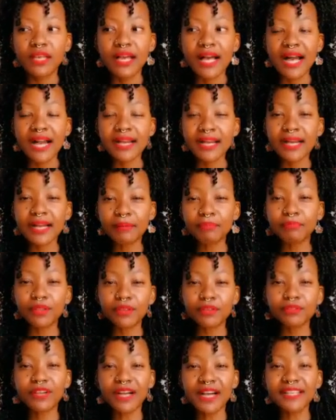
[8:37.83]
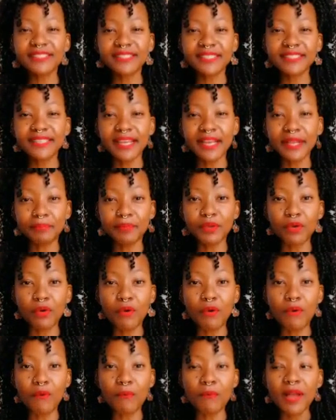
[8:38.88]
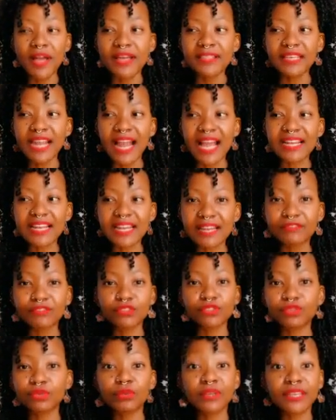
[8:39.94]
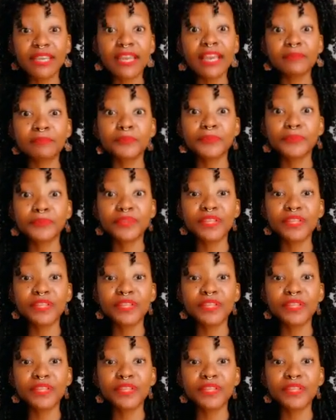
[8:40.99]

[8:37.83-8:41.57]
a couple of guys to take me home that I never saw again.